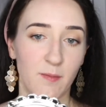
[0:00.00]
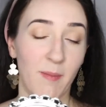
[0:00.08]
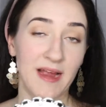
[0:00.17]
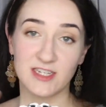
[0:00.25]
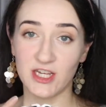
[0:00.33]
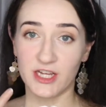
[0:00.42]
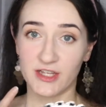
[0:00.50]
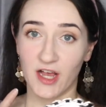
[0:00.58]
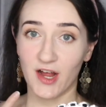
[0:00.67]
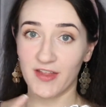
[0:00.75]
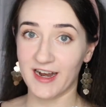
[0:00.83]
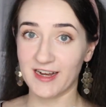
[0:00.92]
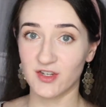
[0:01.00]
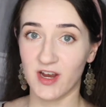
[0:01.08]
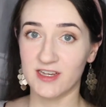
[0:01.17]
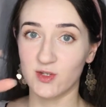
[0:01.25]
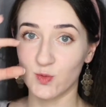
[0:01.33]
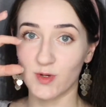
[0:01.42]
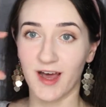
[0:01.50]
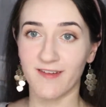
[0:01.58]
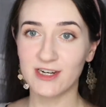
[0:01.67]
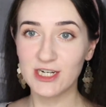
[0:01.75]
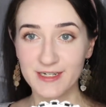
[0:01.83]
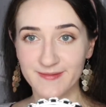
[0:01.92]
my cheeks are that I tried to
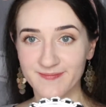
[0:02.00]
cover.